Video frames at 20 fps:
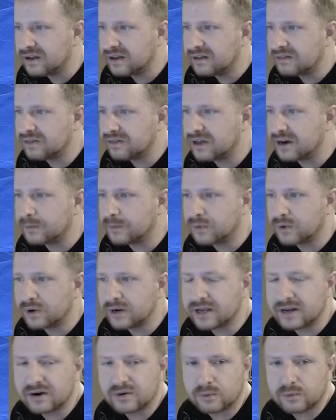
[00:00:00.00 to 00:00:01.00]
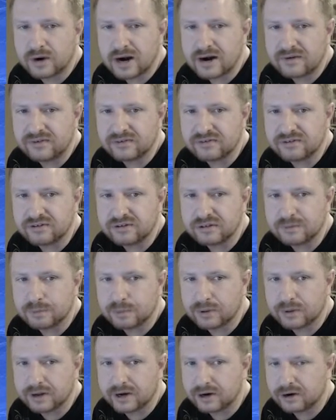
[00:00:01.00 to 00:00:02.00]
then I'm going to get a reference to the
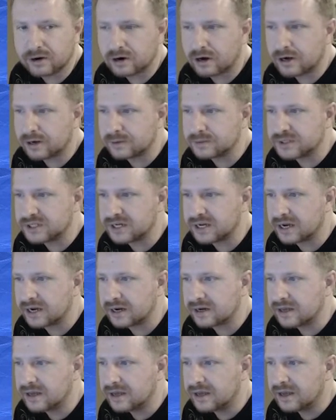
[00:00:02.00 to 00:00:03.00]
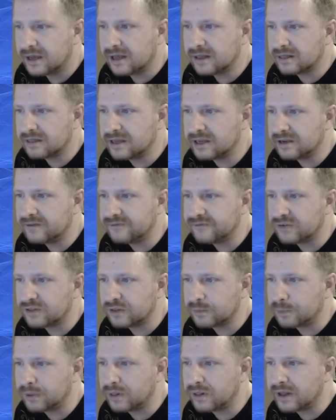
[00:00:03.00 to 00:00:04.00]
player object, and then for
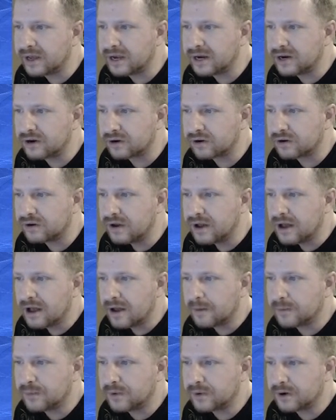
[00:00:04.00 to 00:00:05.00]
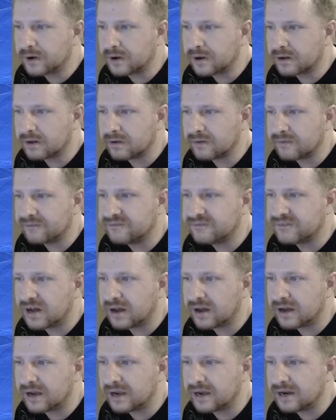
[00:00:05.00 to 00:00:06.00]
the player, I'm going to
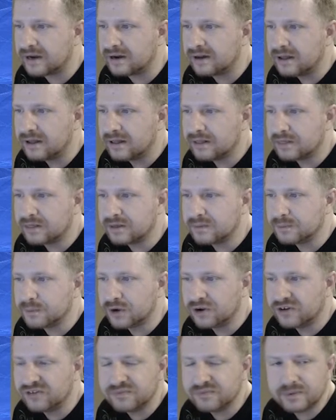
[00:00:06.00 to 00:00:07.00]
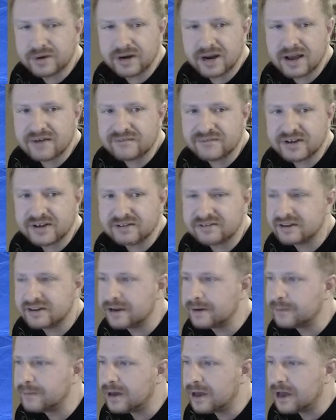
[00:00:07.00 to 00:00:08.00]
find the movement
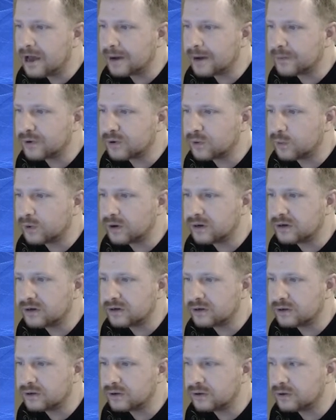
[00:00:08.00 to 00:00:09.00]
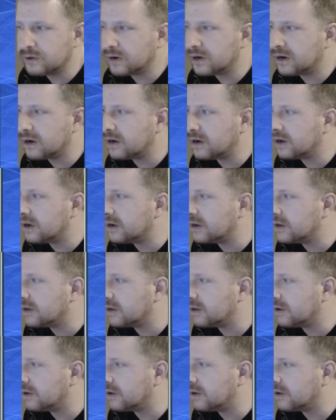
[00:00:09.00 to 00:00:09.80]
FSM. I'm going to